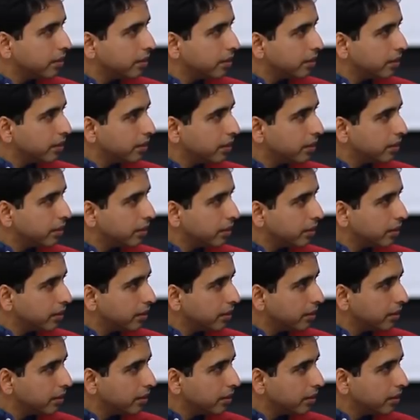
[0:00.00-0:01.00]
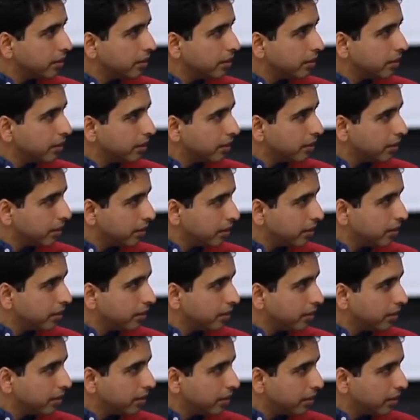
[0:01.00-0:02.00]

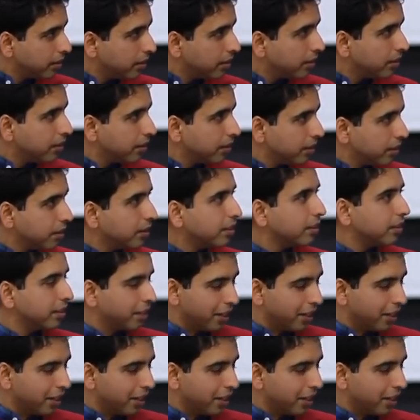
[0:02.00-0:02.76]
(not speaking)